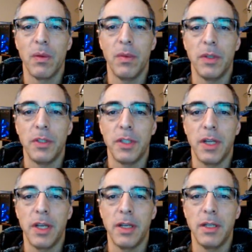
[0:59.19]
which
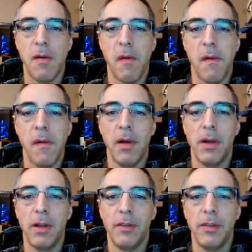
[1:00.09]

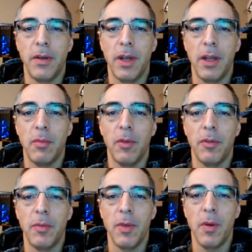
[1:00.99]
still kind of
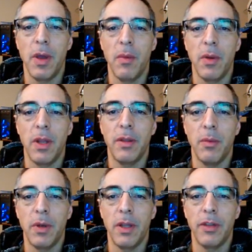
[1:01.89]
blows me away. When
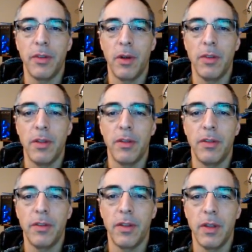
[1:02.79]
I started
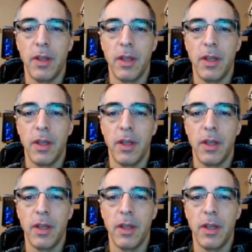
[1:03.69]
this